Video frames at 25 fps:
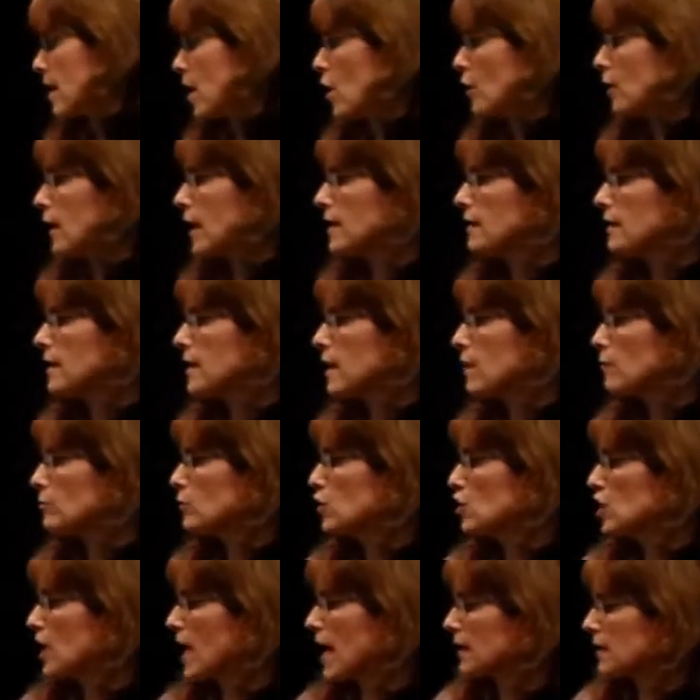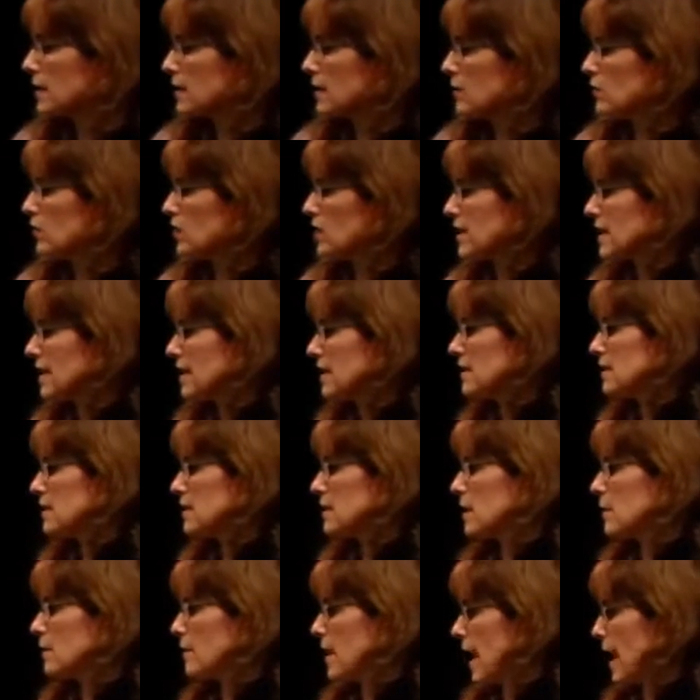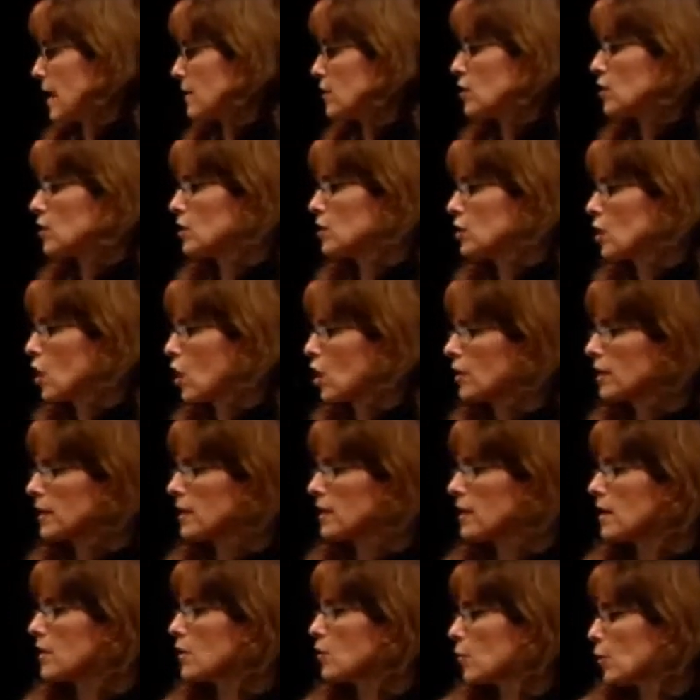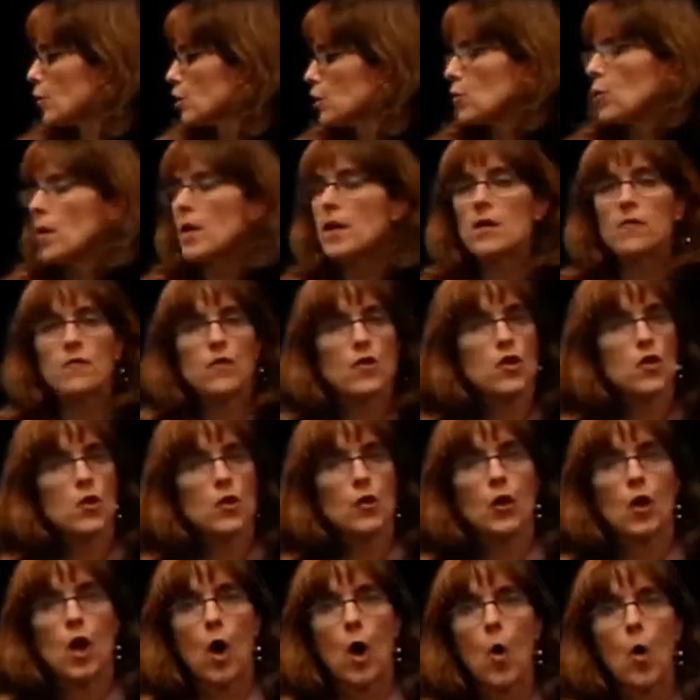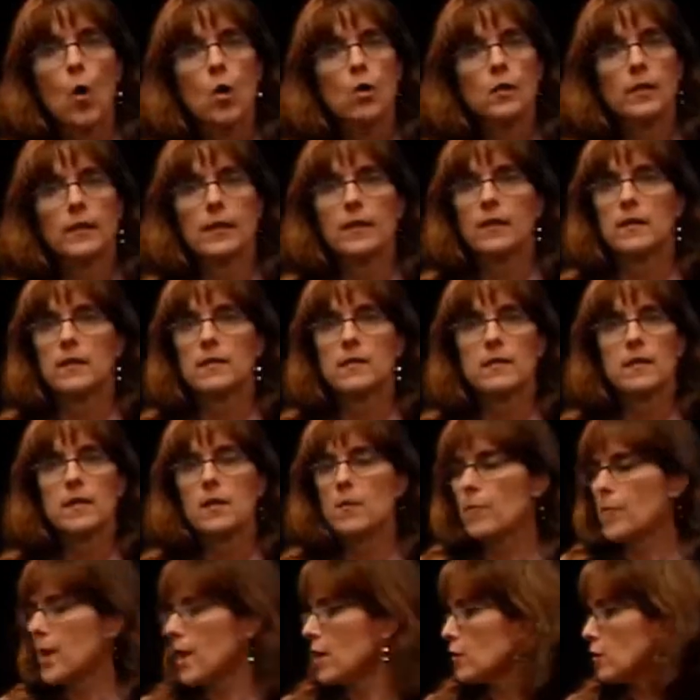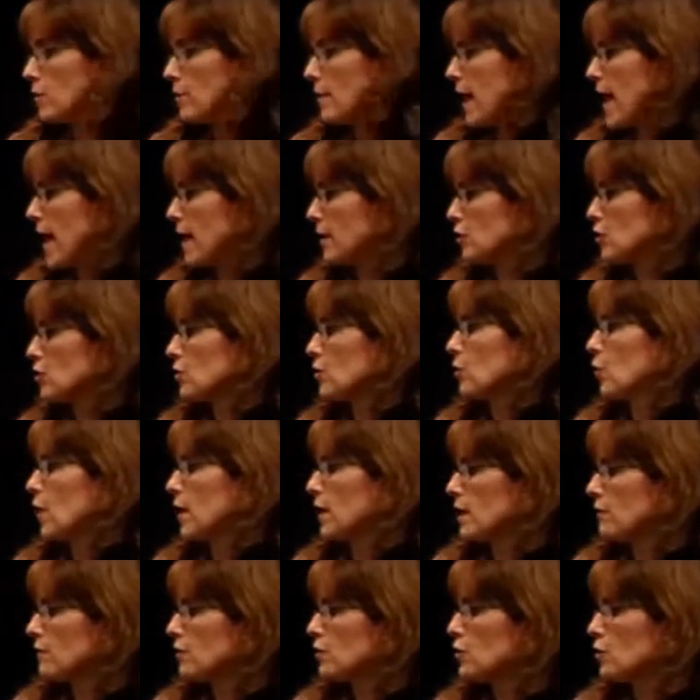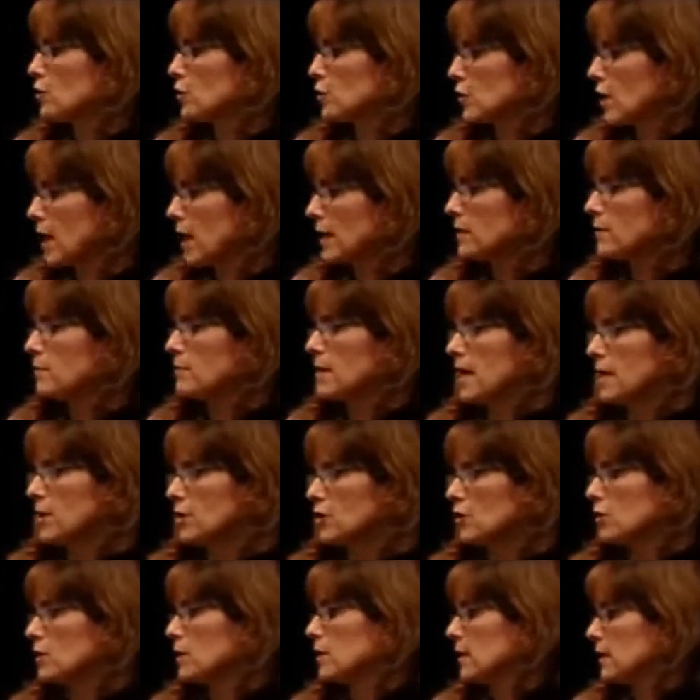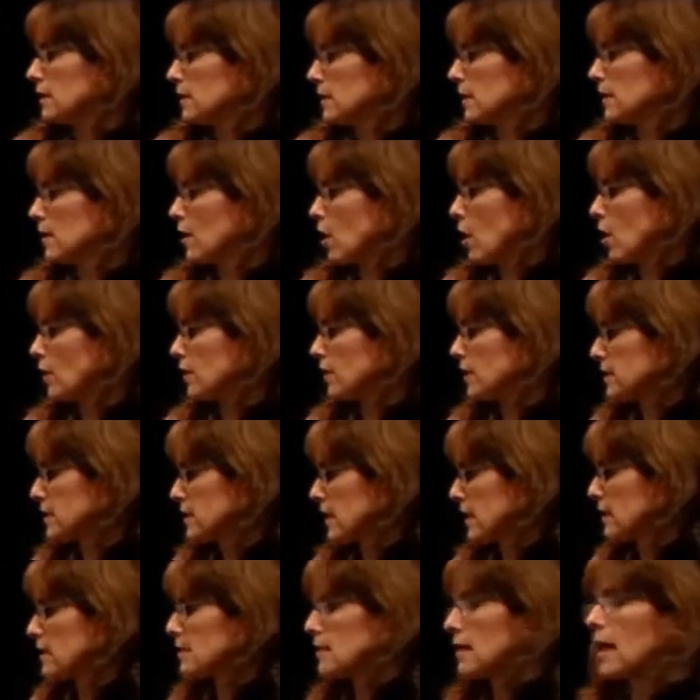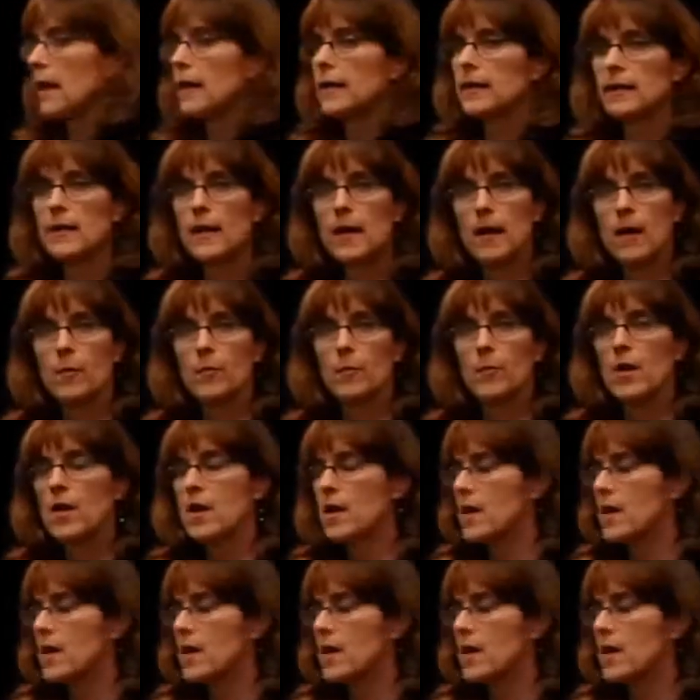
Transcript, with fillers: Okay, the objectives needs to match the target. In other words, whatever your goal is, it better match your, whatever you're trying to measure. You need to get all these things lined up.